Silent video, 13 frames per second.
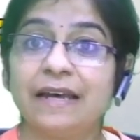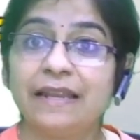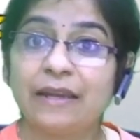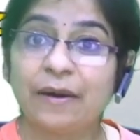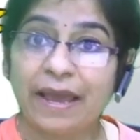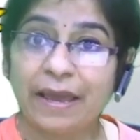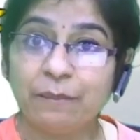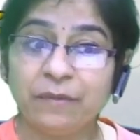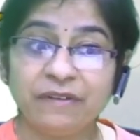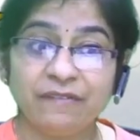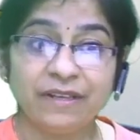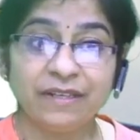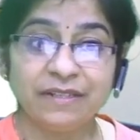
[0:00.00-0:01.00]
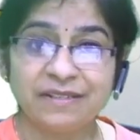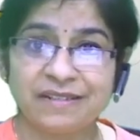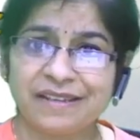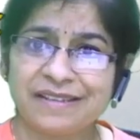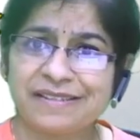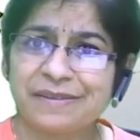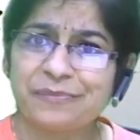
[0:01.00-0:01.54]
Now, ambivalent
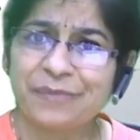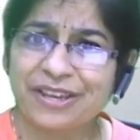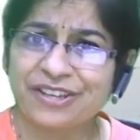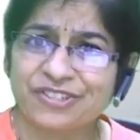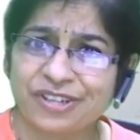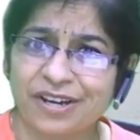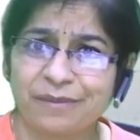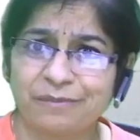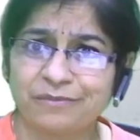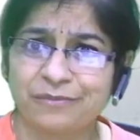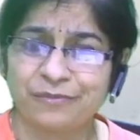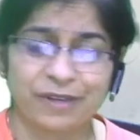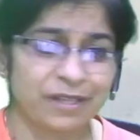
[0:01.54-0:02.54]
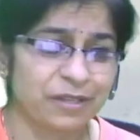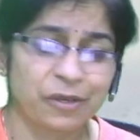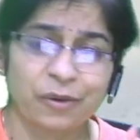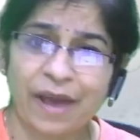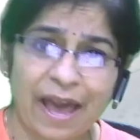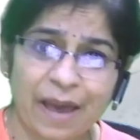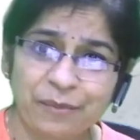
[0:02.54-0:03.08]
is a mixture, whether you're
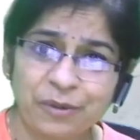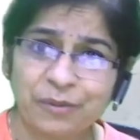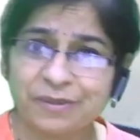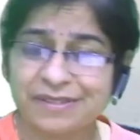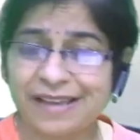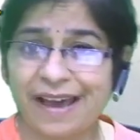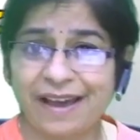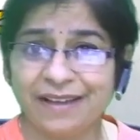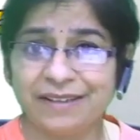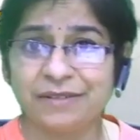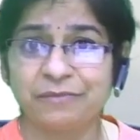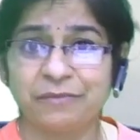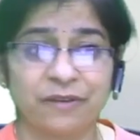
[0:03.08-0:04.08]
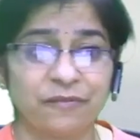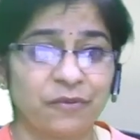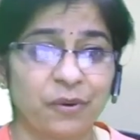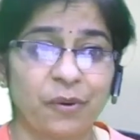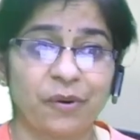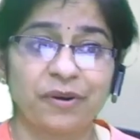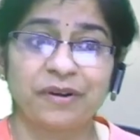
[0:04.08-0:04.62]
happy or sad, if
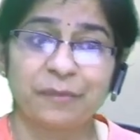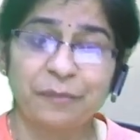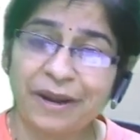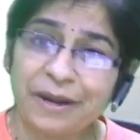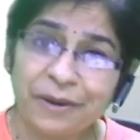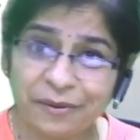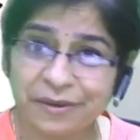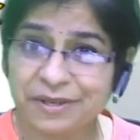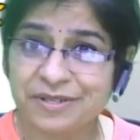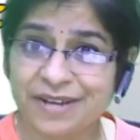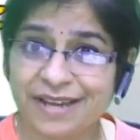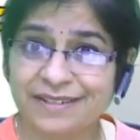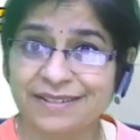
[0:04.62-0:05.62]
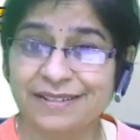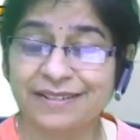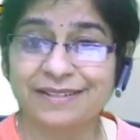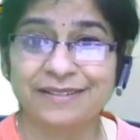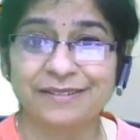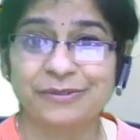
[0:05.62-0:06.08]
you're repelled or attracted.